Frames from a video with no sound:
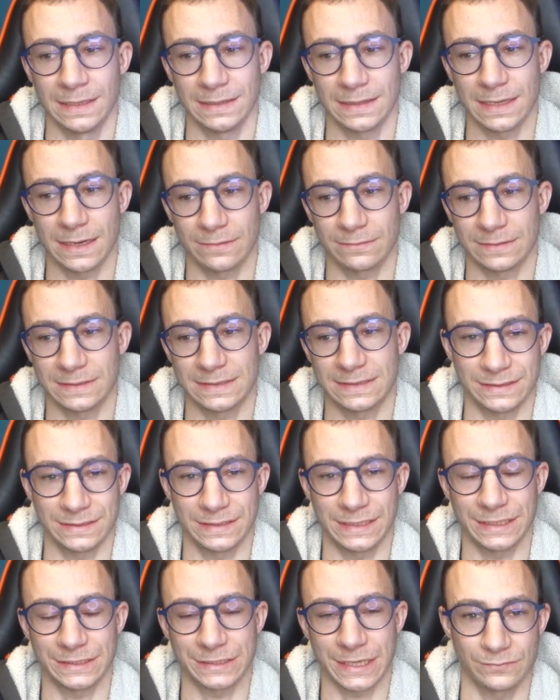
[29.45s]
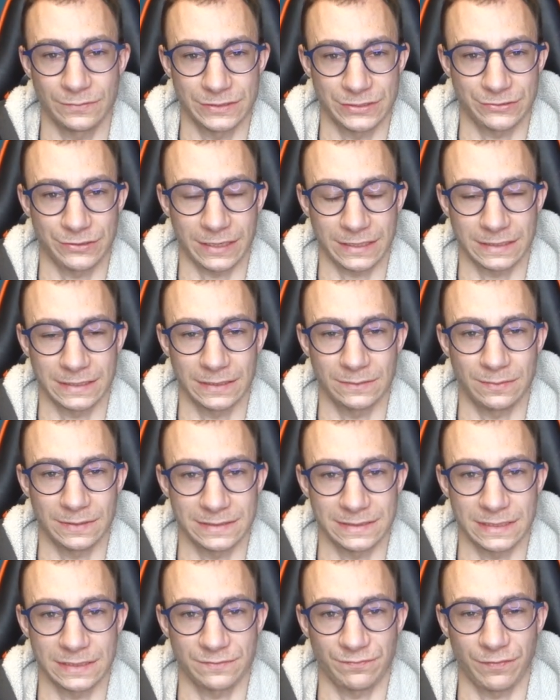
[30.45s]
There was DJ Restricted
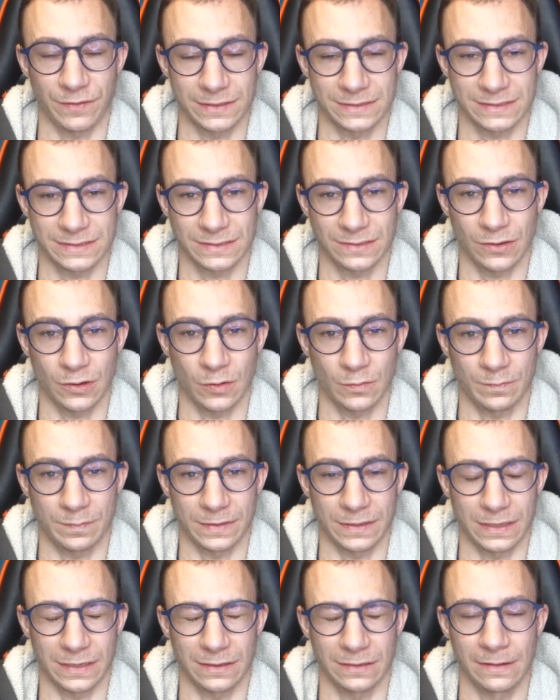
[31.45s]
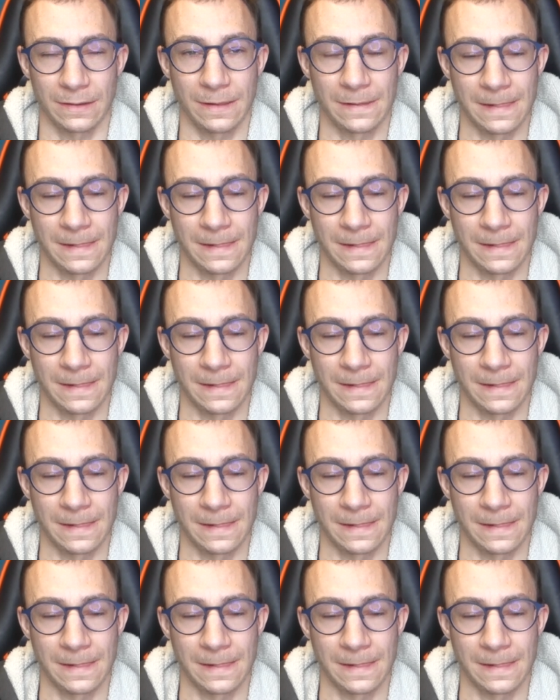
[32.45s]
was his first opener.